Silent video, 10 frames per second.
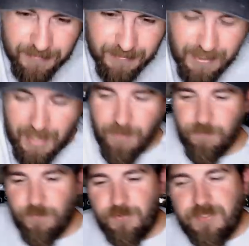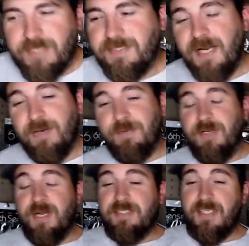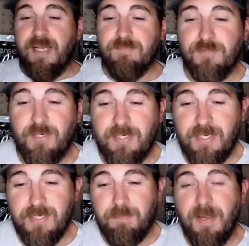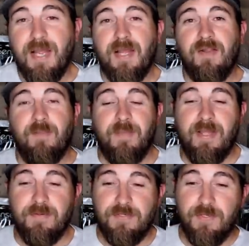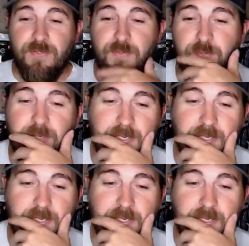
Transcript: I don't look that tired because I've drank a pile of Mountain Dew,